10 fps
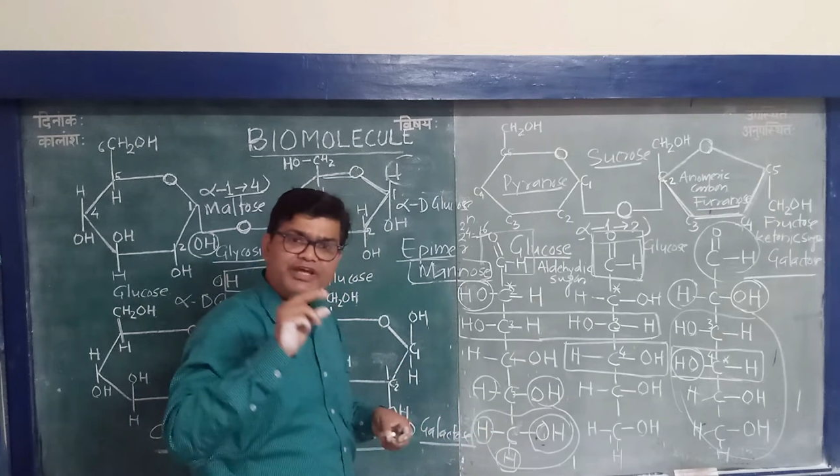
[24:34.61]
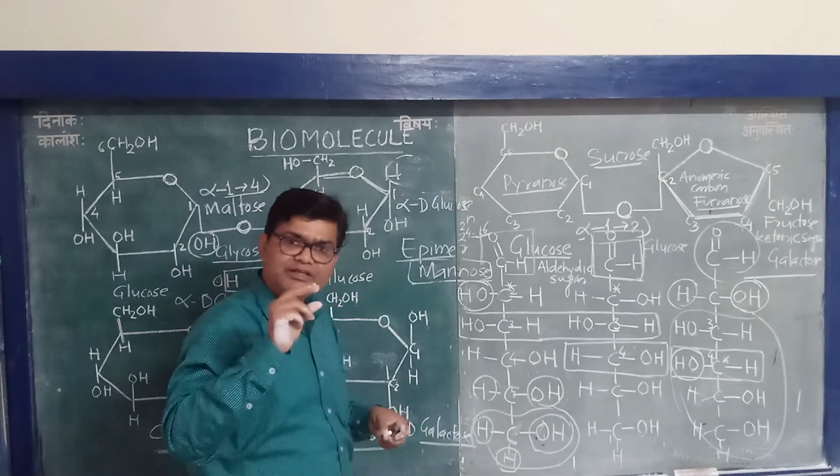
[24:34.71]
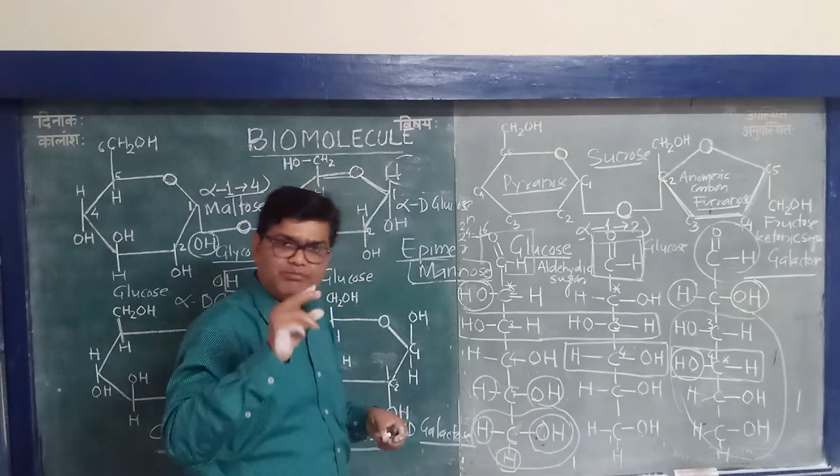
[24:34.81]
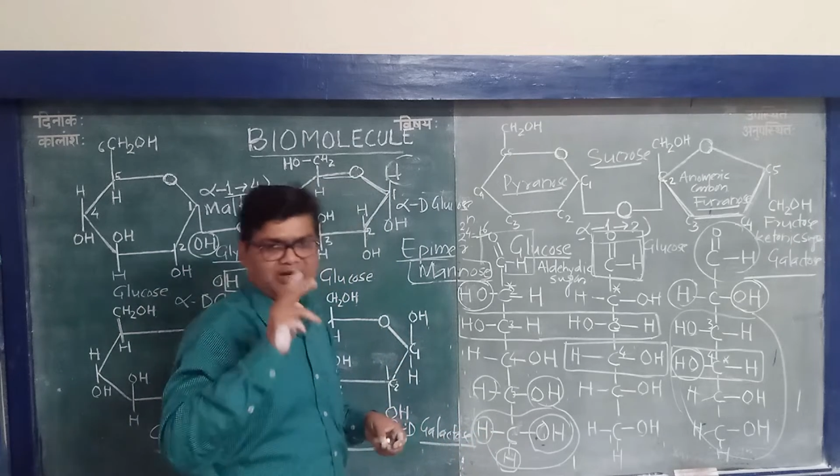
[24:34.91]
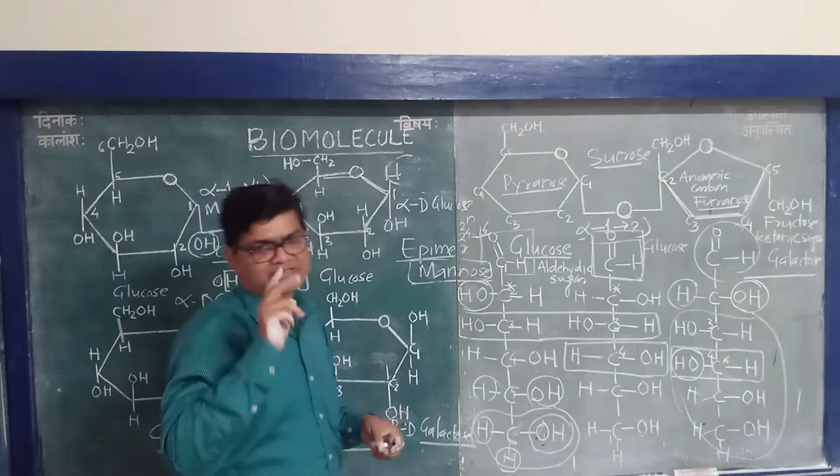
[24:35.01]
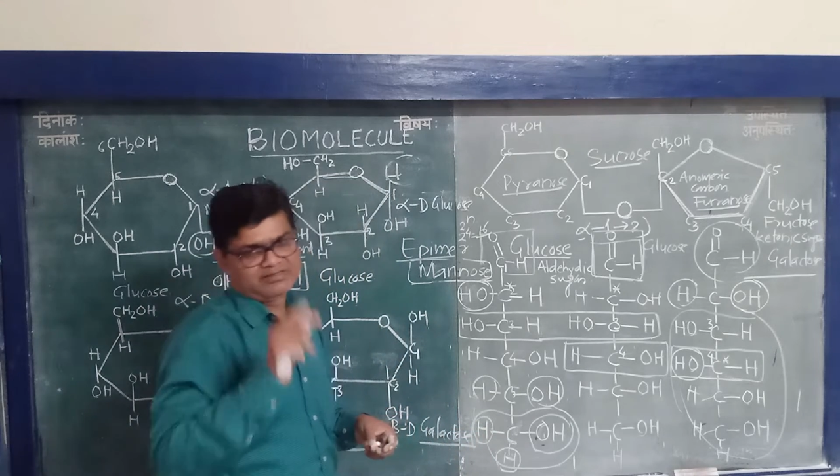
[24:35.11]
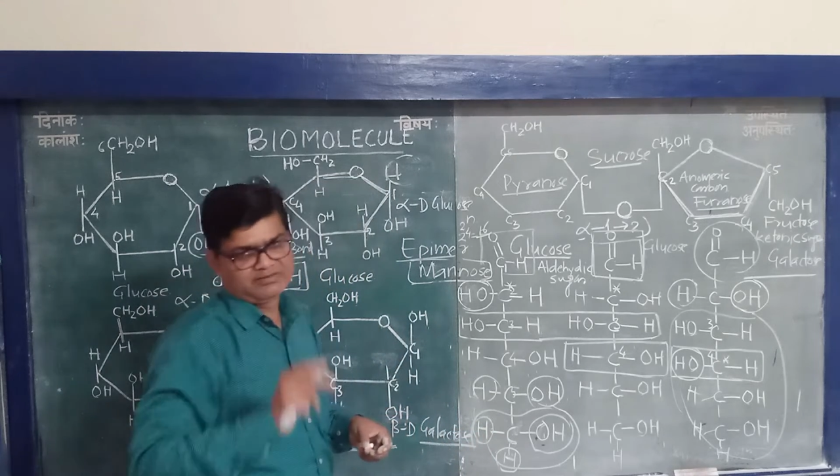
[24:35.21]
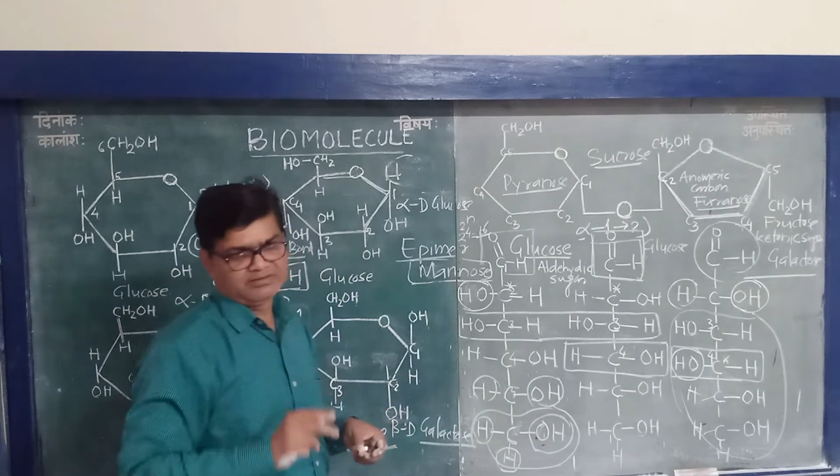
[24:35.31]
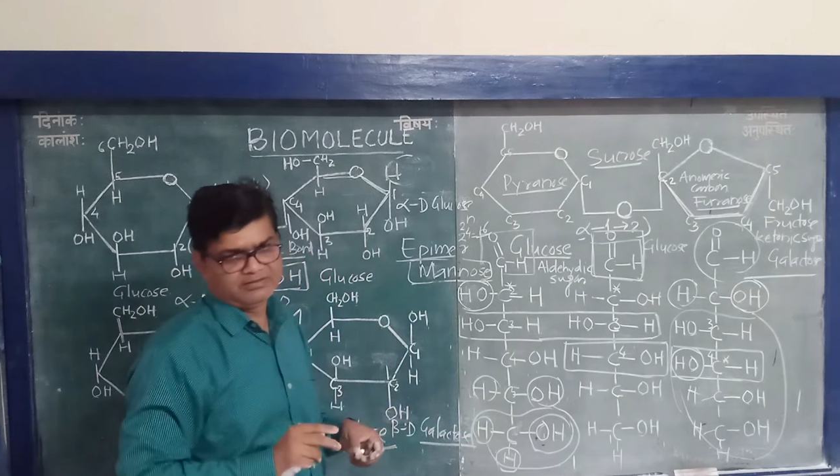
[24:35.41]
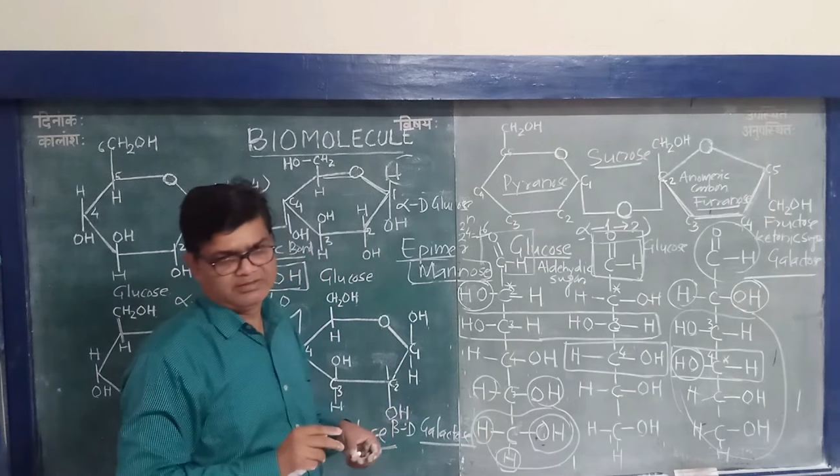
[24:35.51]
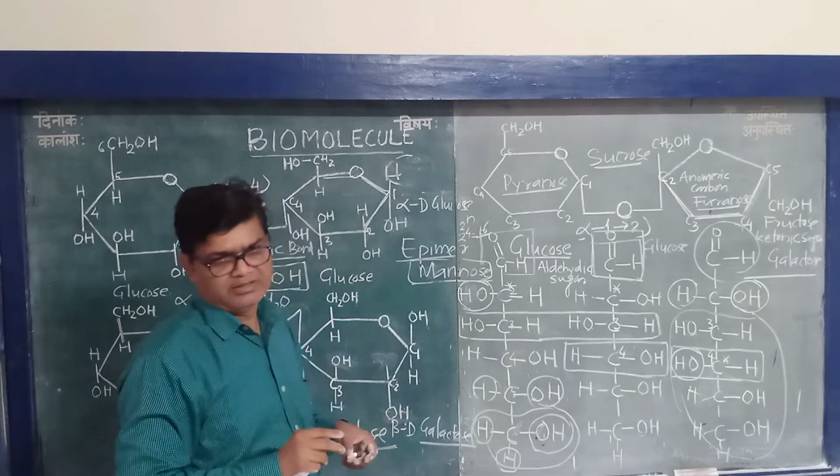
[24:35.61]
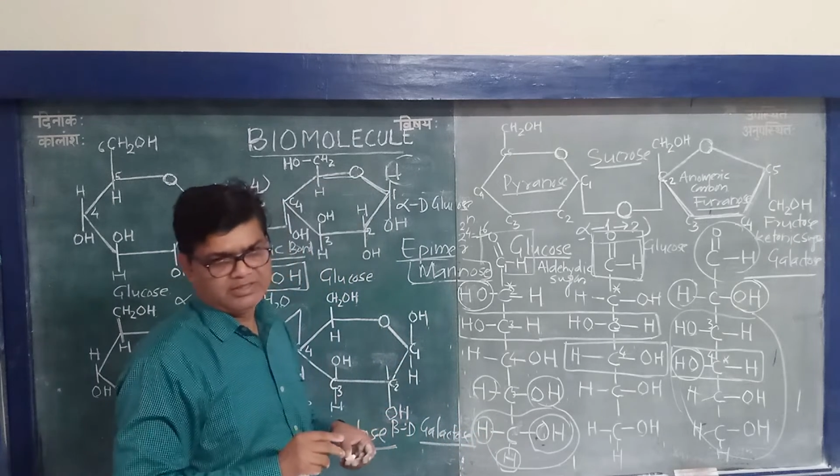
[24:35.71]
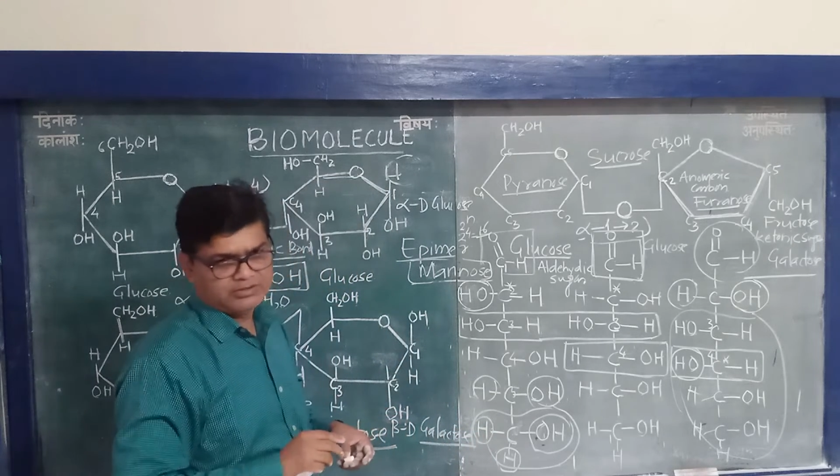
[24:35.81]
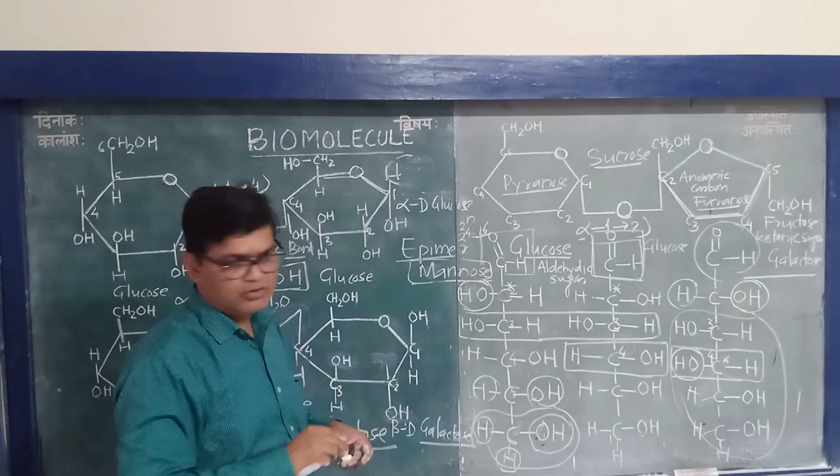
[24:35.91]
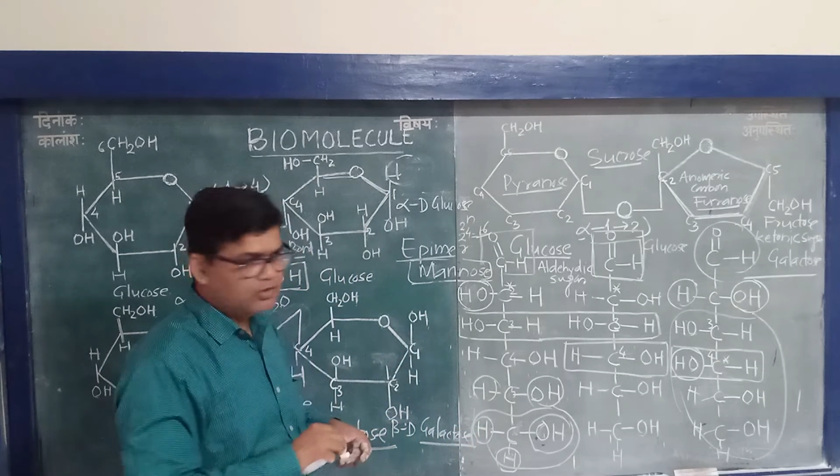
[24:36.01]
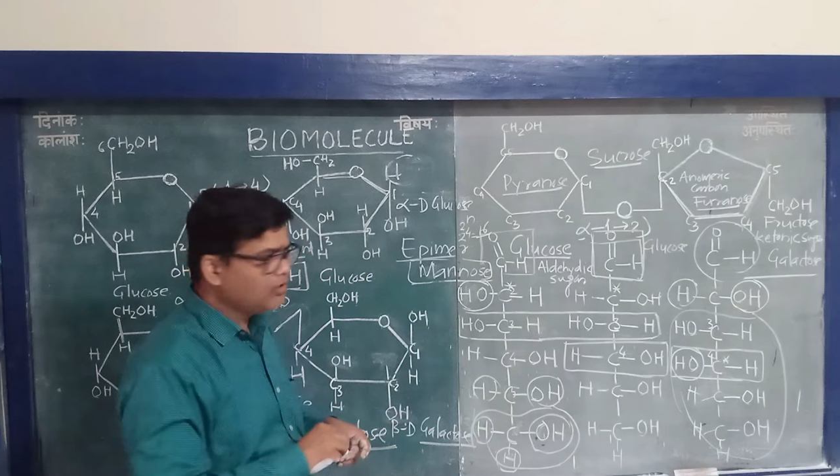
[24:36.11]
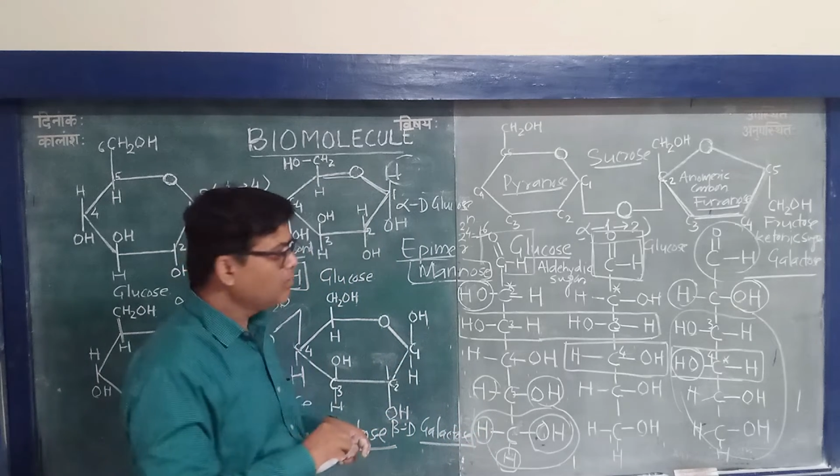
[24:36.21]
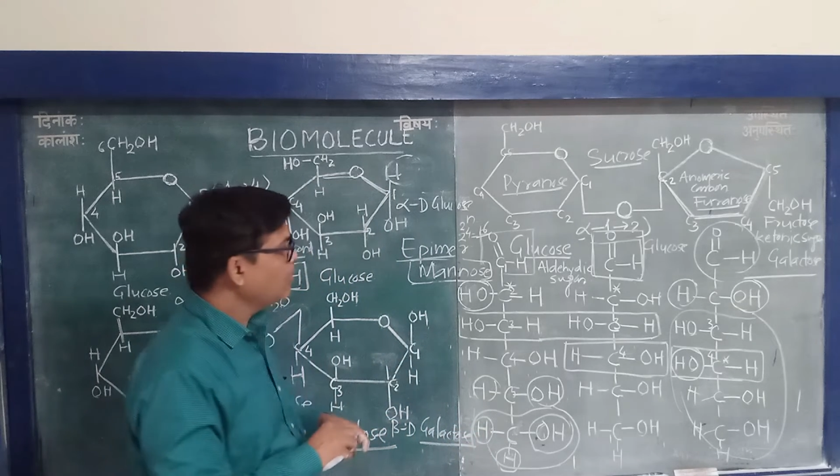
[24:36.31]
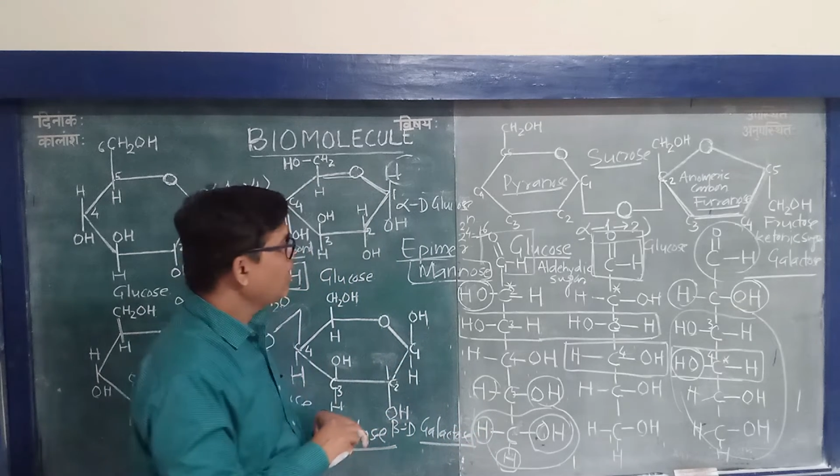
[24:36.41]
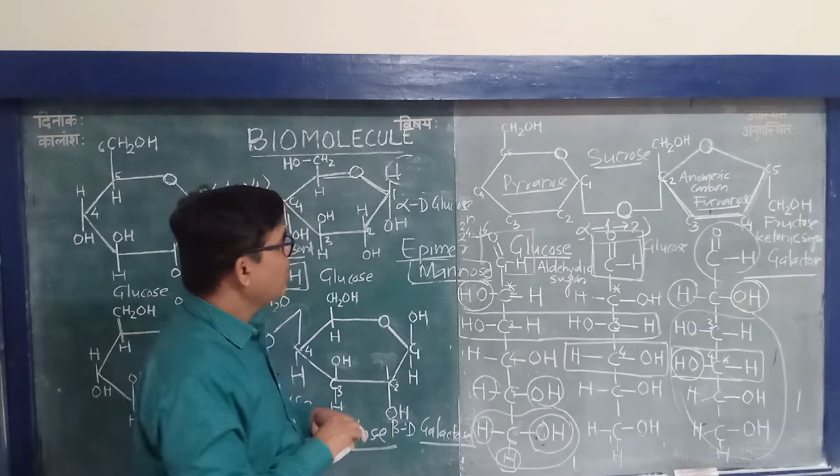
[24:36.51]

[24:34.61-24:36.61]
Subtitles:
any blood. So